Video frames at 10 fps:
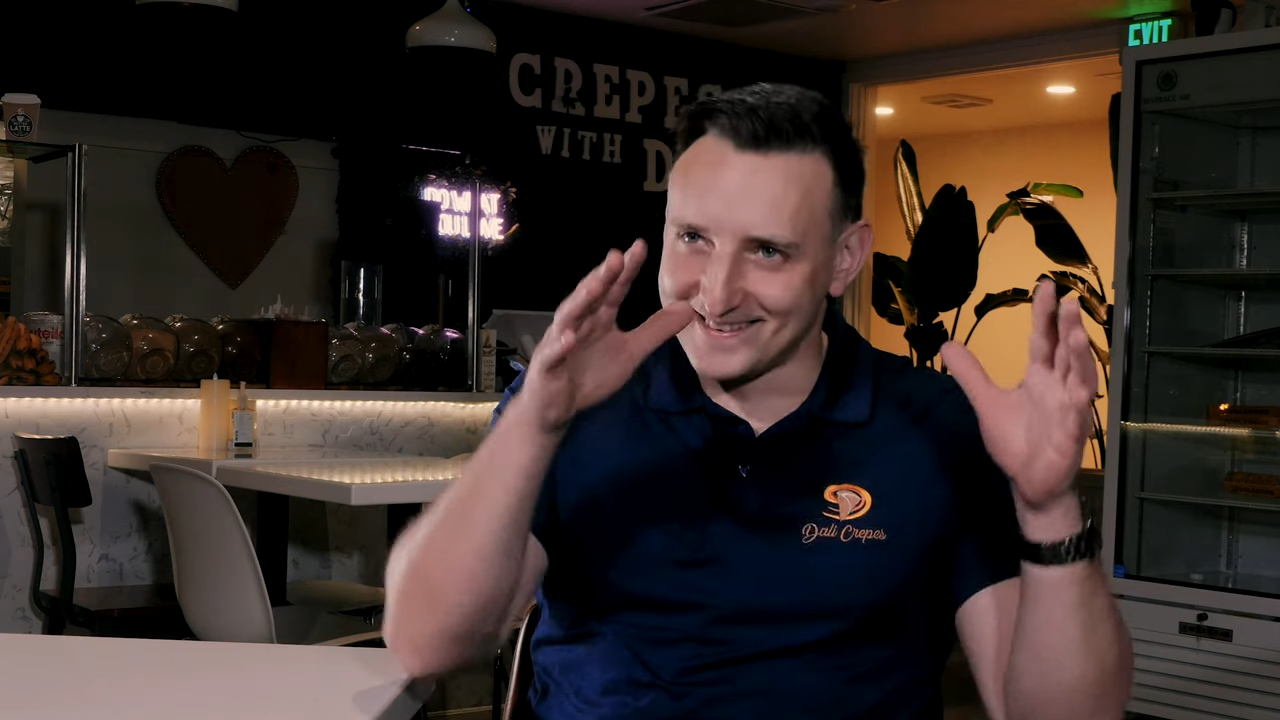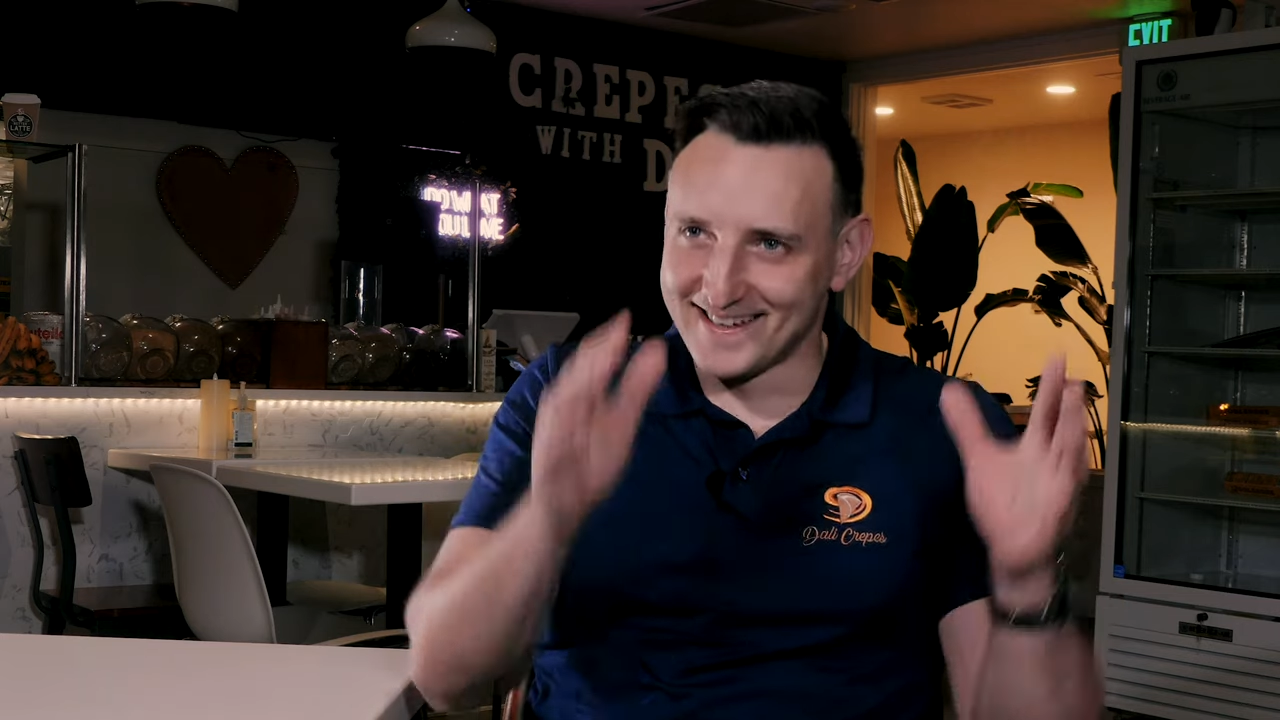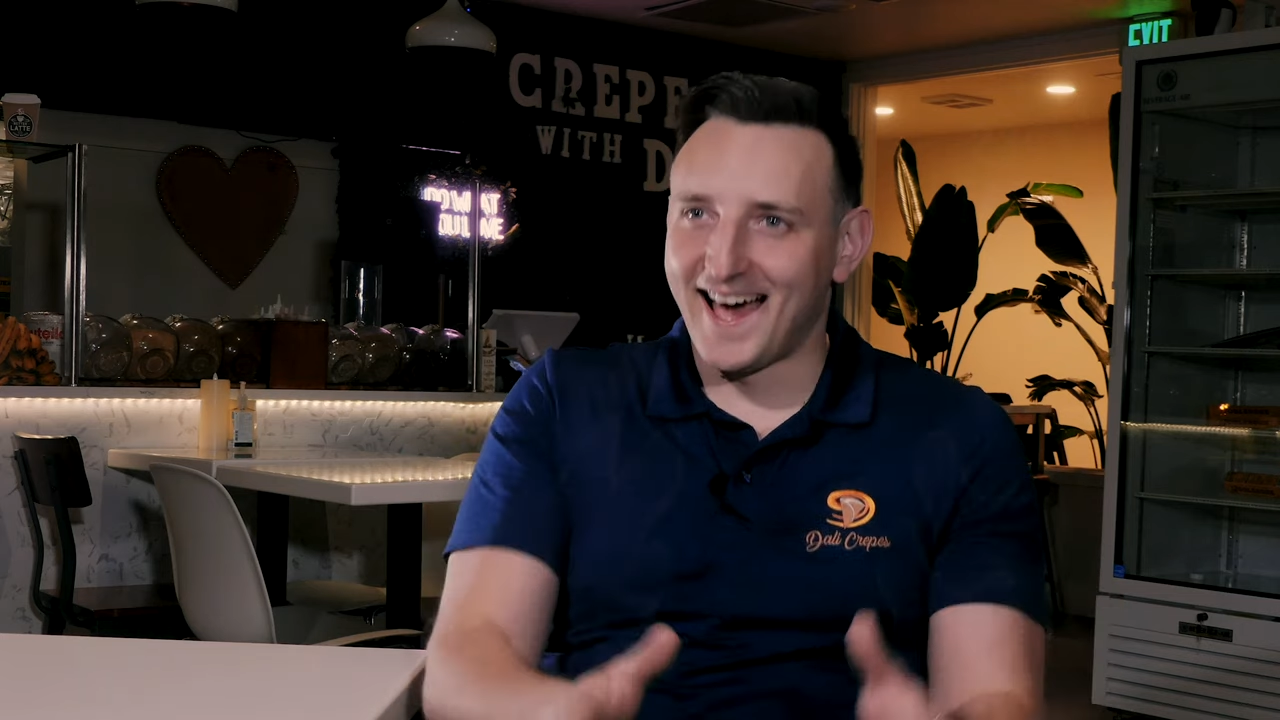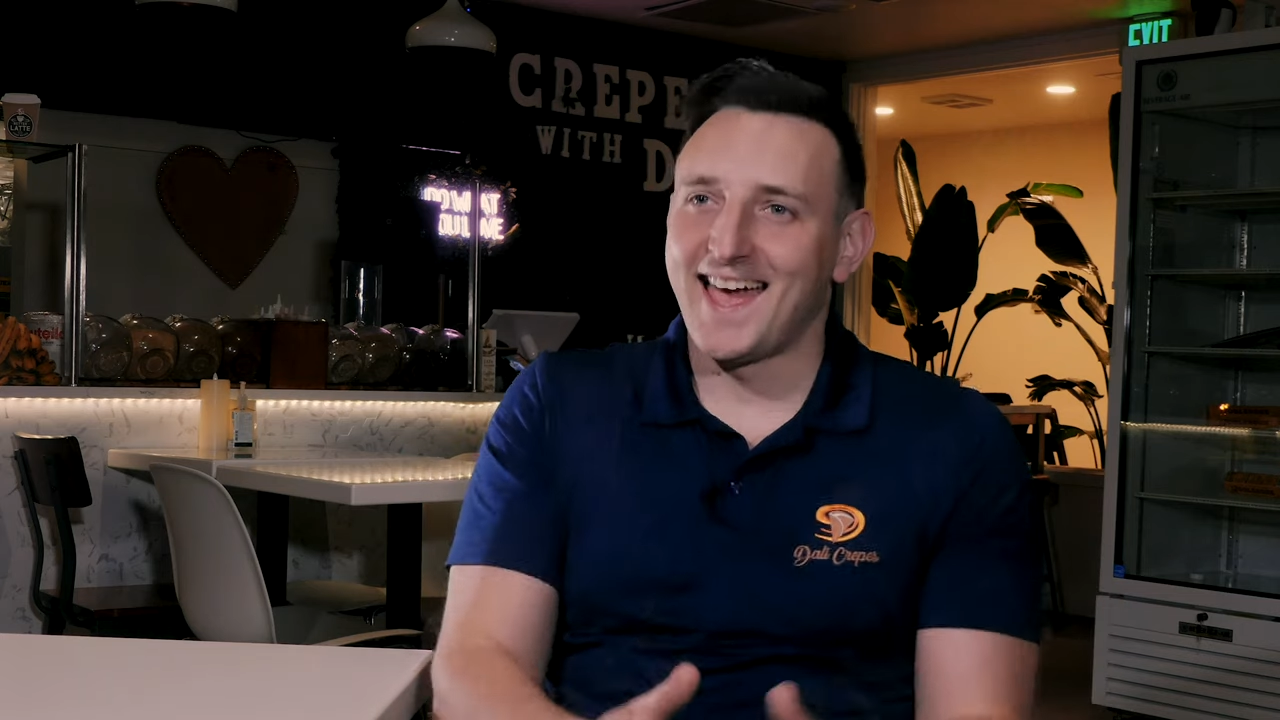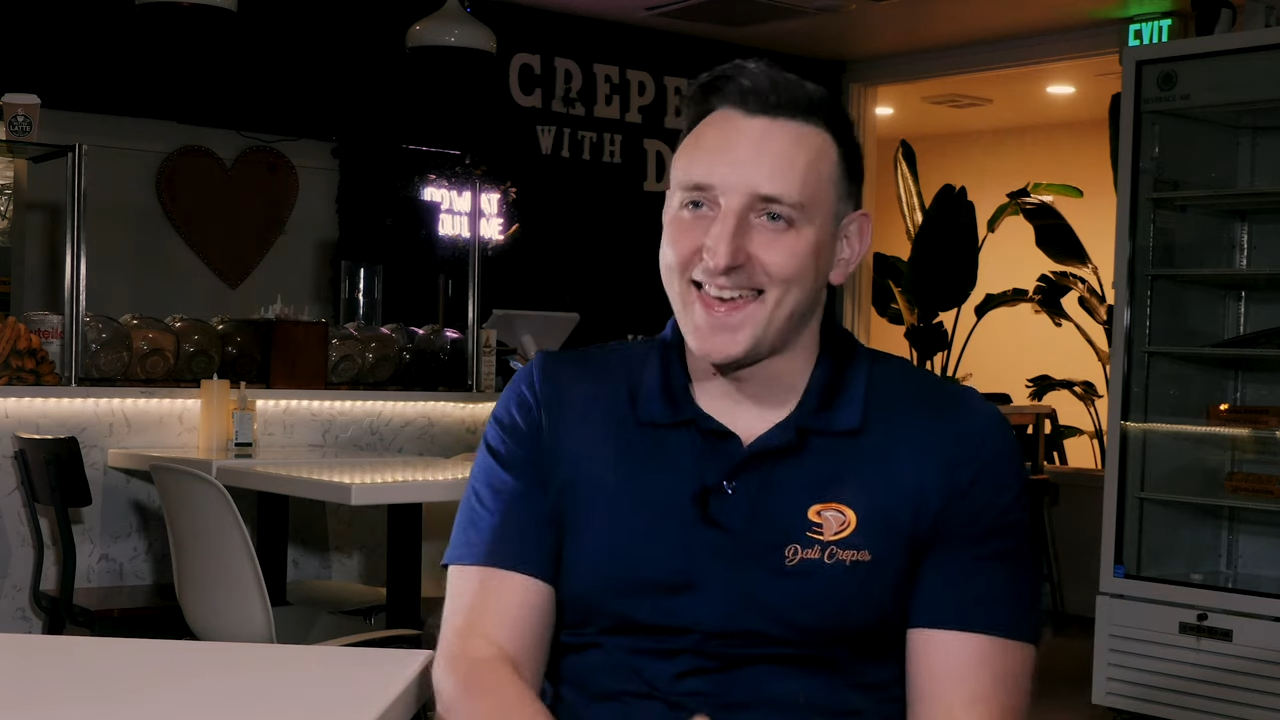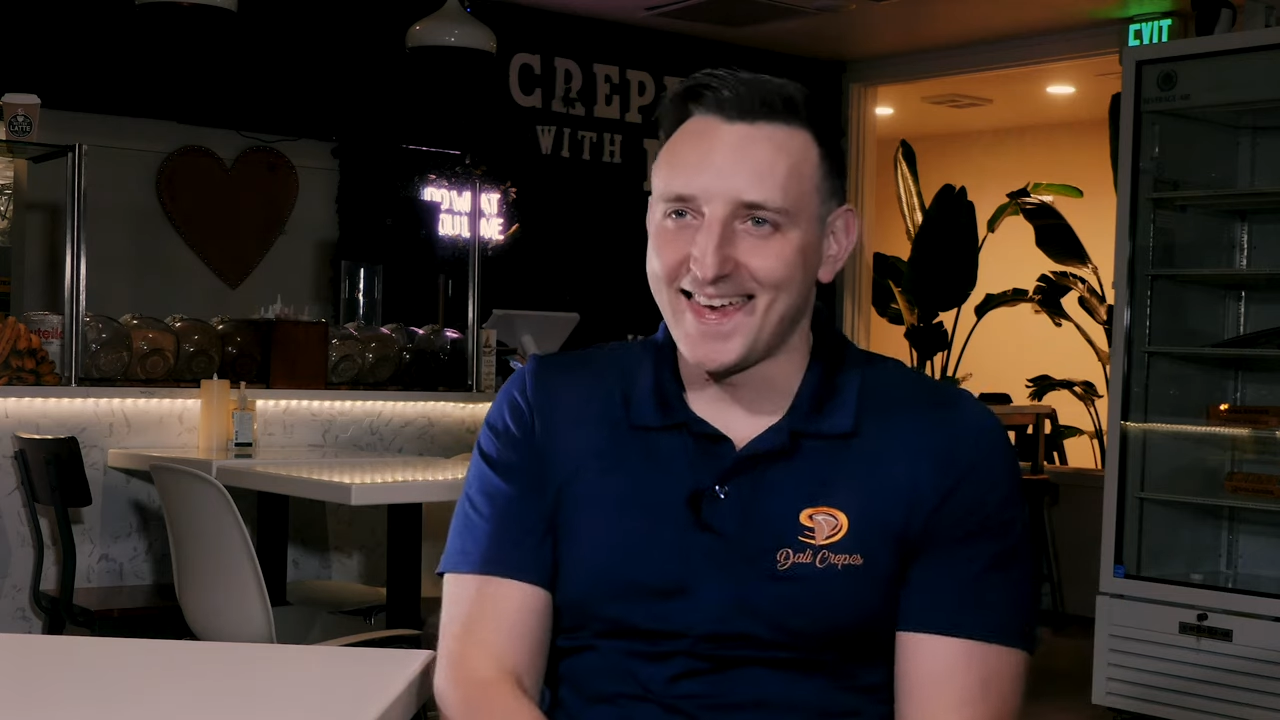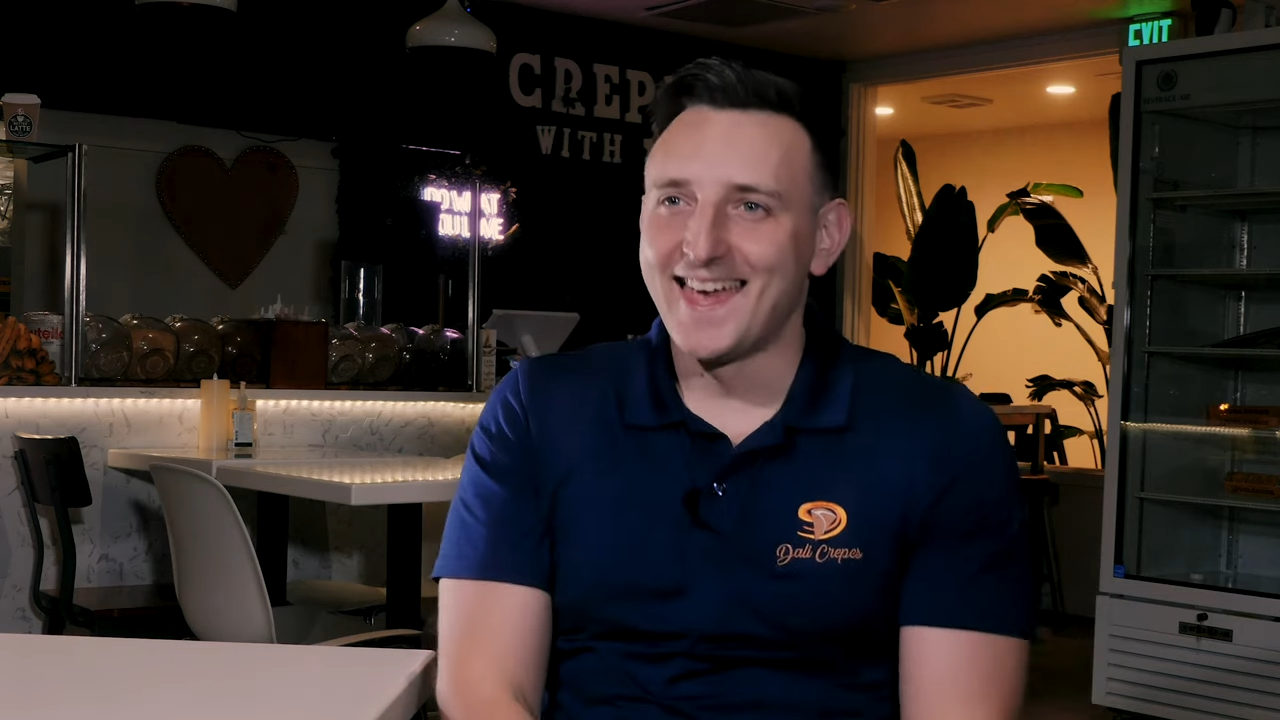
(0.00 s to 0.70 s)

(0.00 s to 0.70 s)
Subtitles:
die